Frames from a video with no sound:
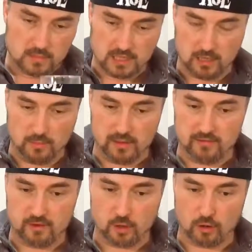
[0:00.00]
A little bit
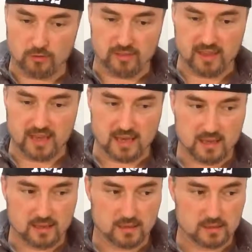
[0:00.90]
of an earthy
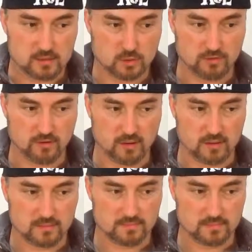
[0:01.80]
sort of a
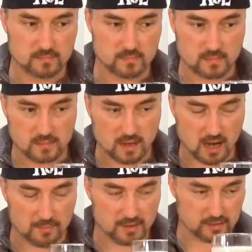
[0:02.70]

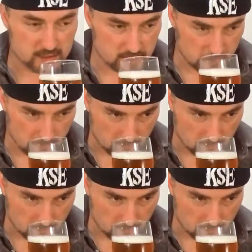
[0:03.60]
hot bitterness.